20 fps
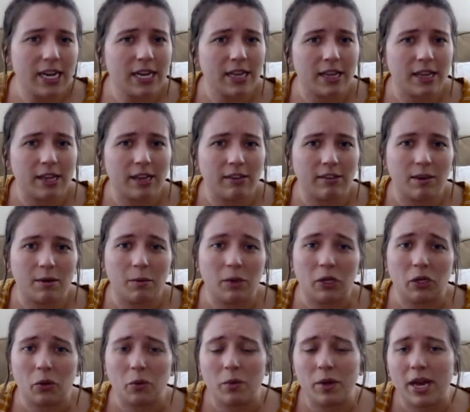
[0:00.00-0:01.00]
and the things that we
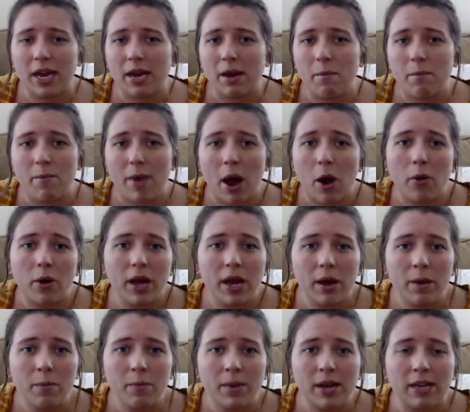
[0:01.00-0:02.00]
don't like about
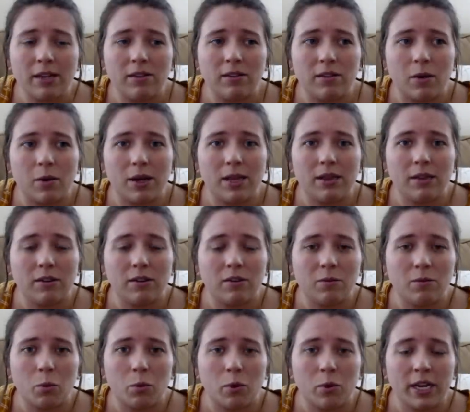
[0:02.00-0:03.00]
him. And so at this
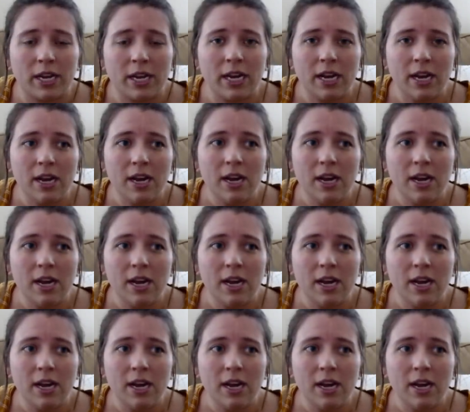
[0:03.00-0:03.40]
point,